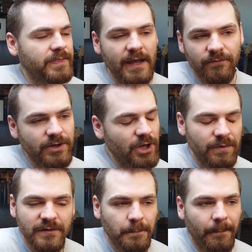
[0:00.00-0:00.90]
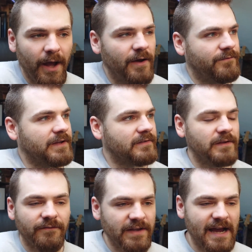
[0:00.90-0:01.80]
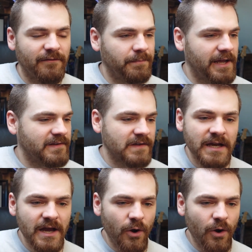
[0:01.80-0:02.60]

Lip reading: Every note is perfect. Nothing out of place.